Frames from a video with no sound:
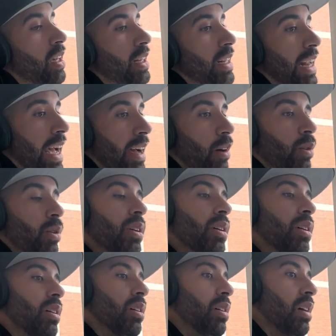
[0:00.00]
Now,
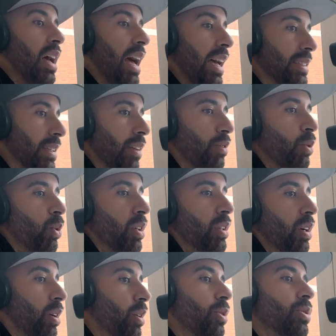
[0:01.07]
as everyone
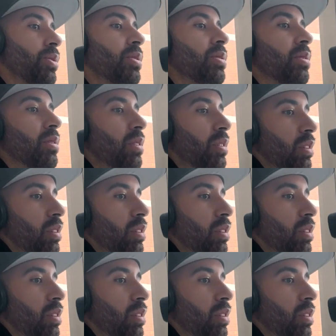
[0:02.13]
knows,